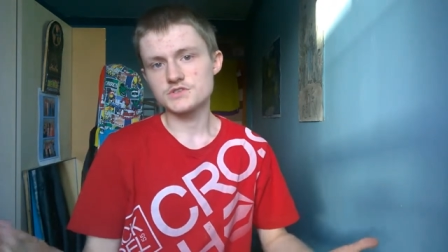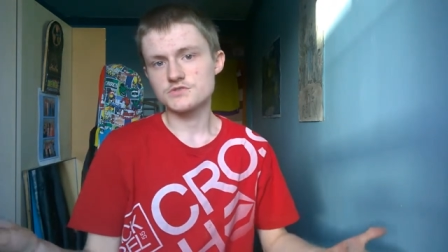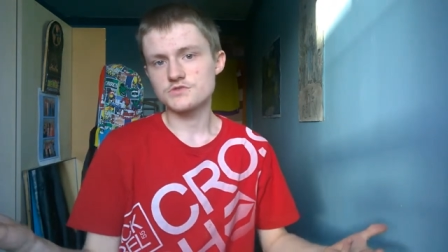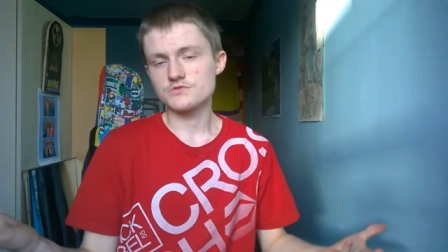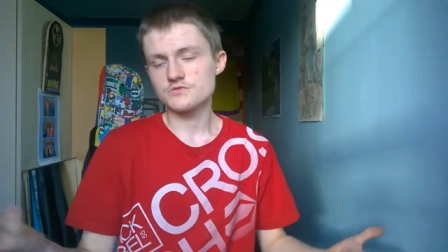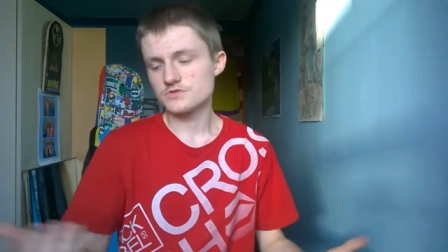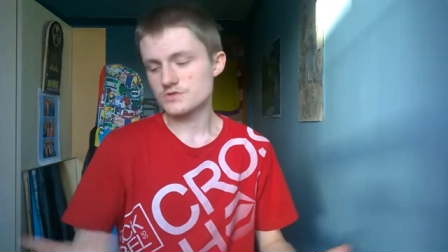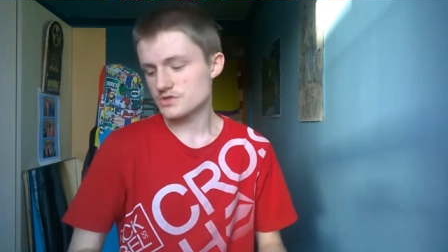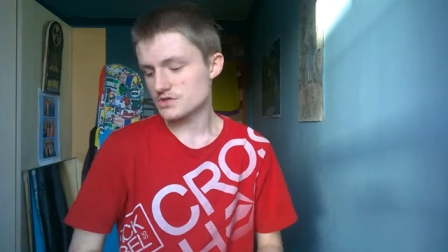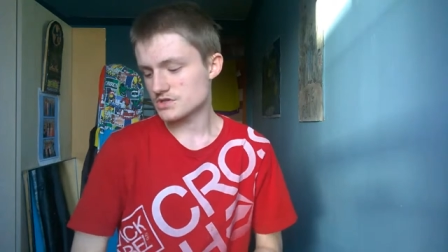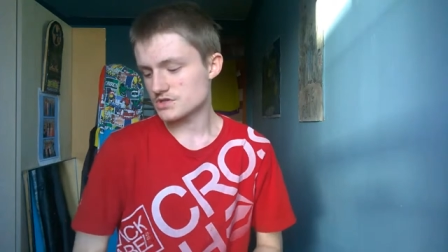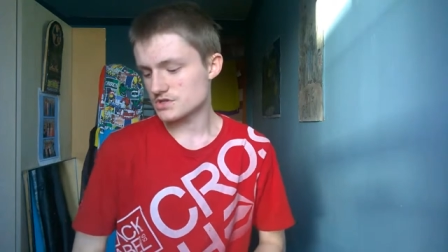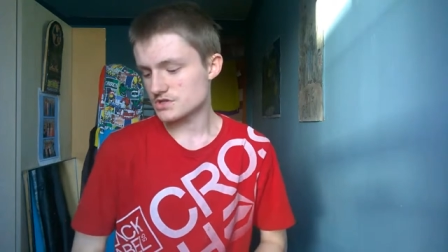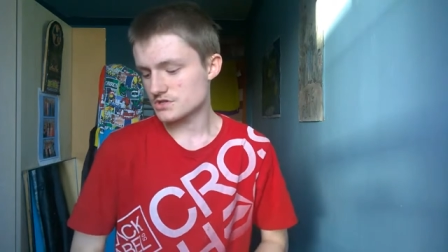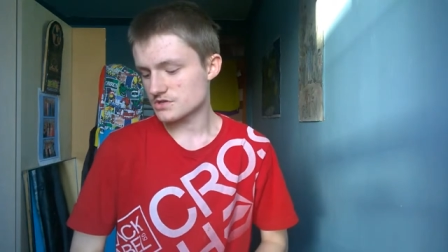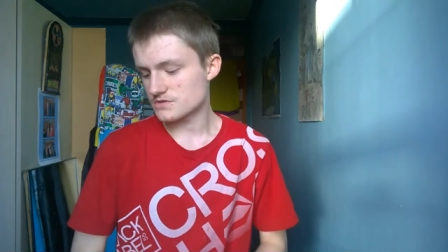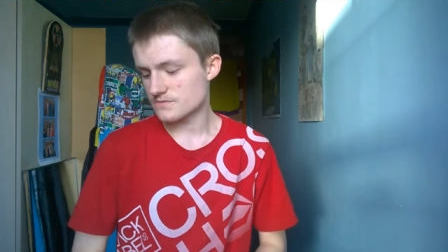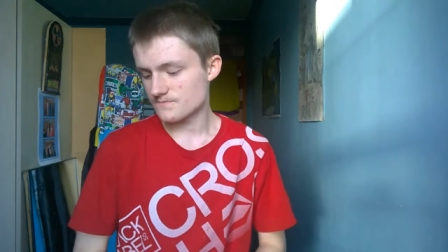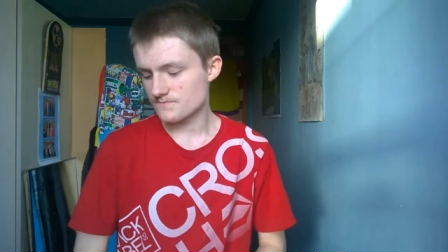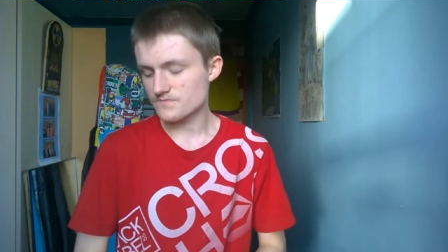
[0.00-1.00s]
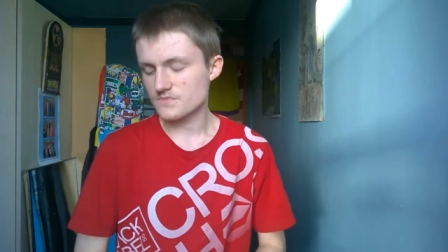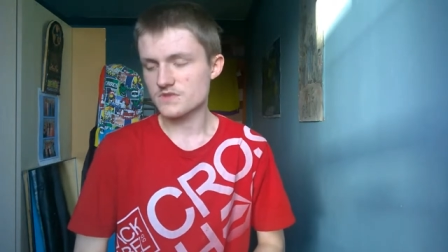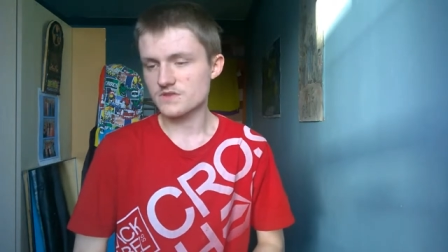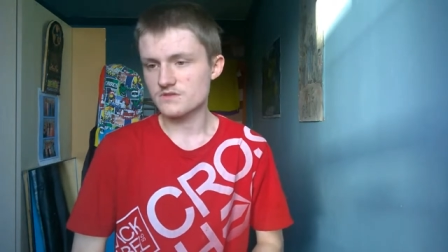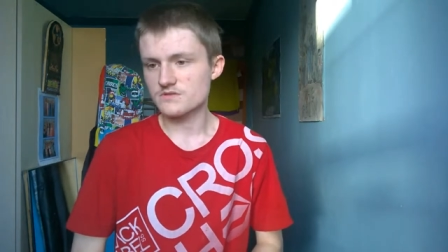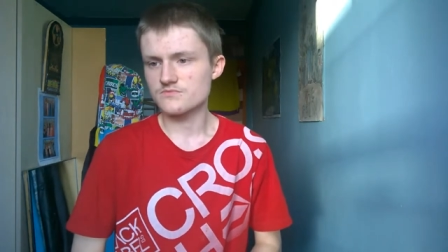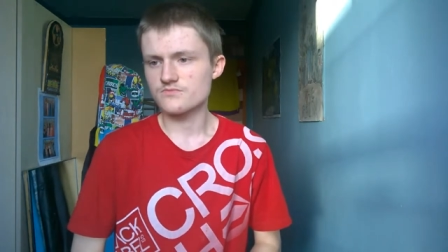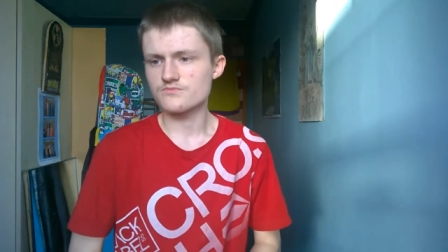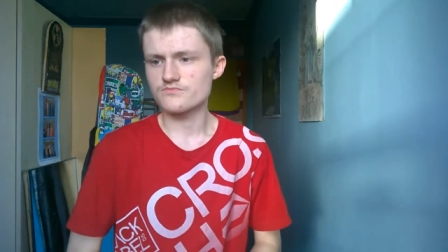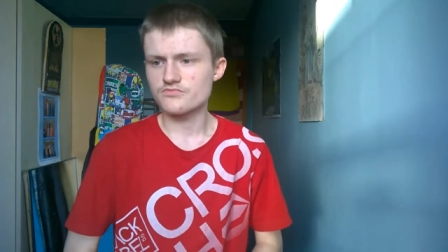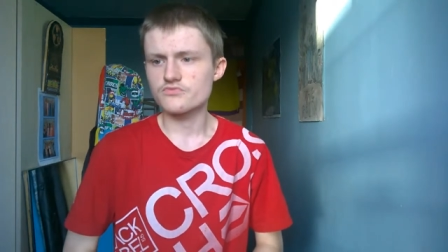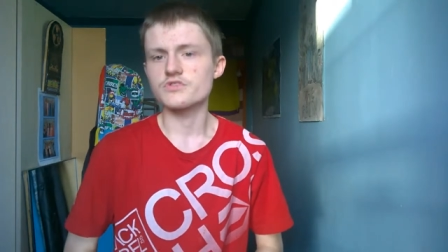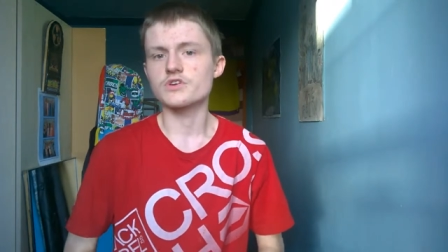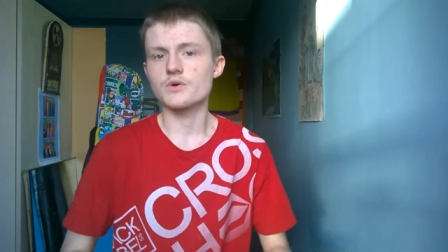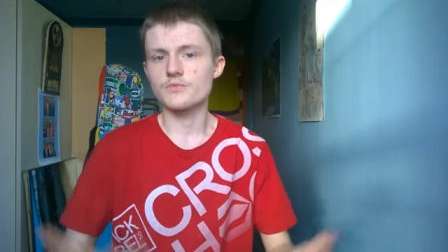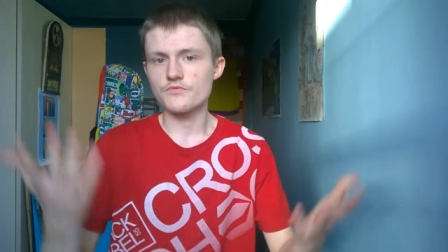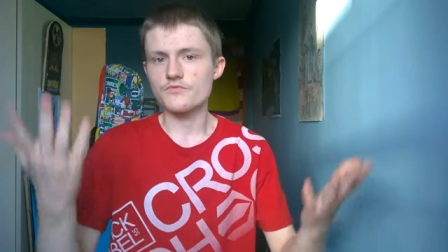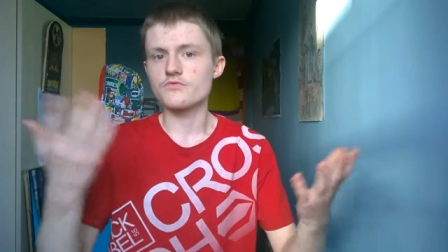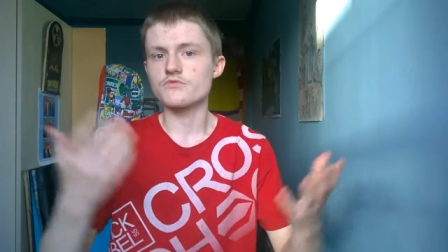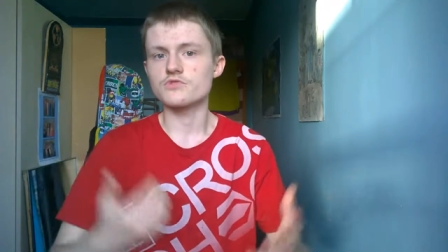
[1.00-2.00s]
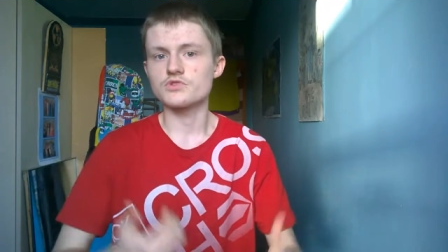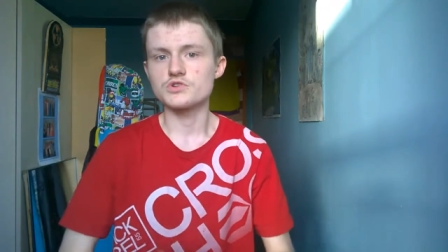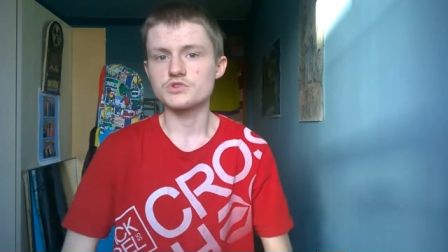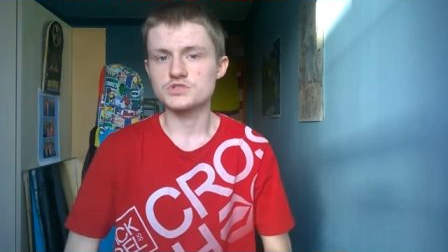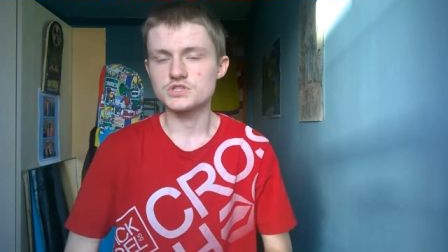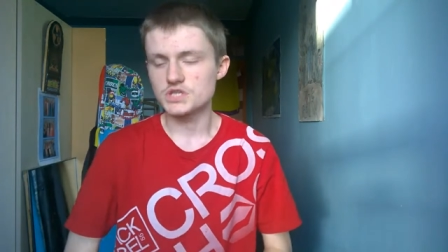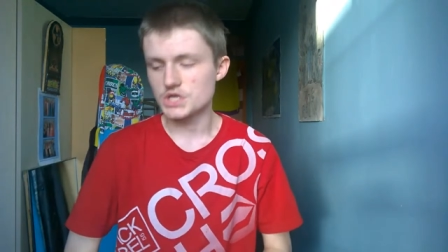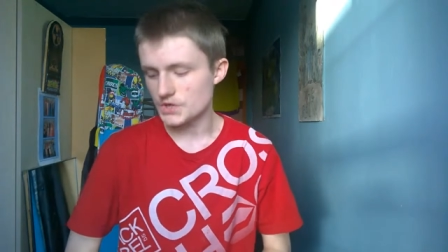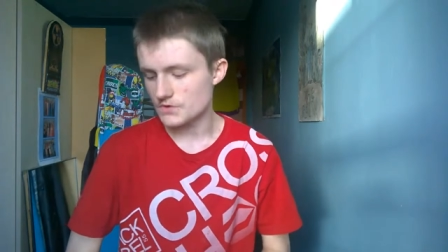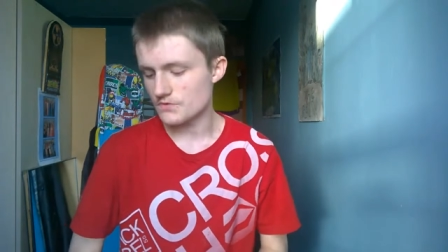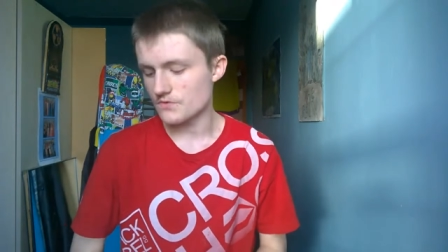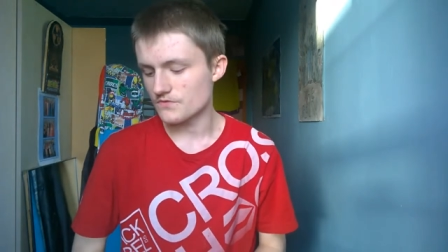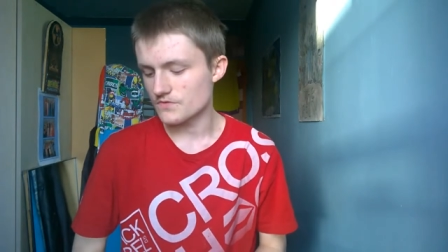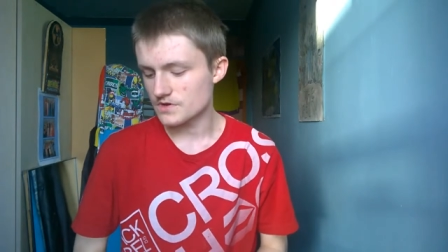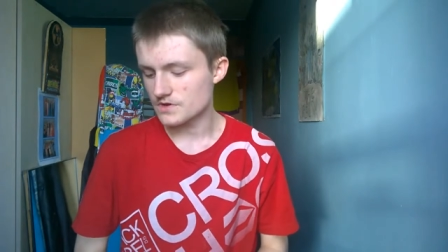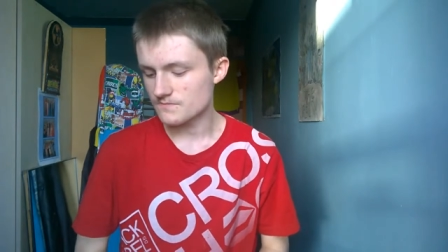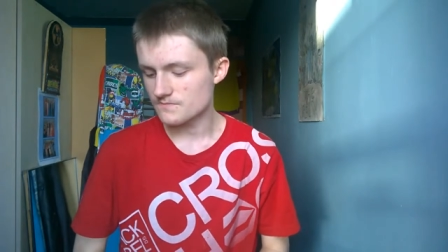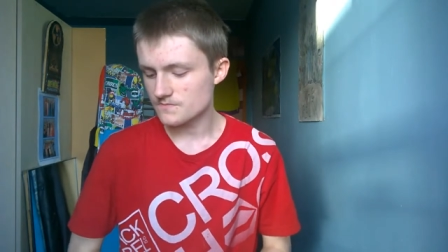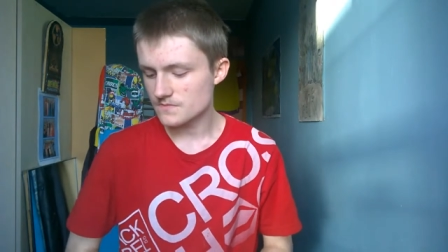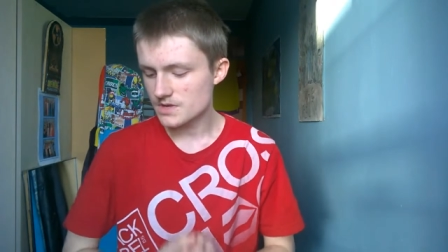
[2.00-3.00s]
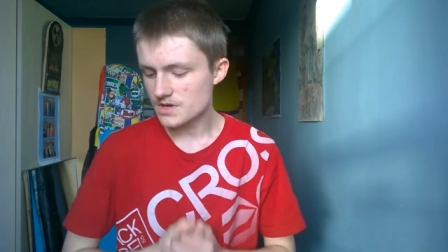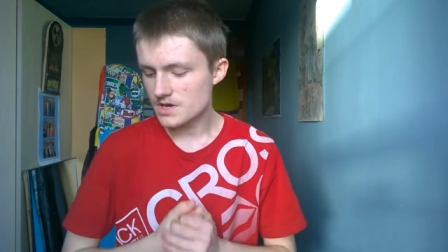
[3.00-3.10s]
you know, just to bring up variety and everything.